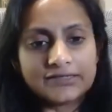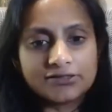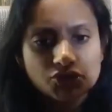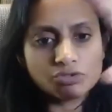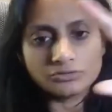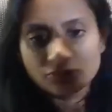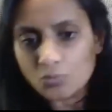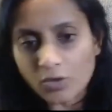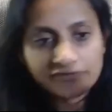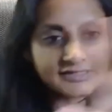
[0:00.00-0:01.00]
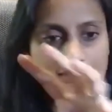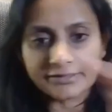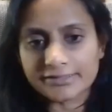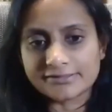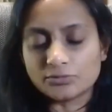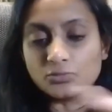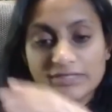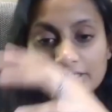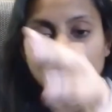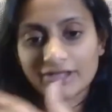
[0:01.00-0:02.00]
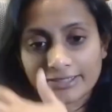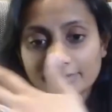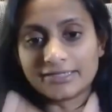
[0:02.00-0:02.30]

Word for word: into one of these areas that we defined,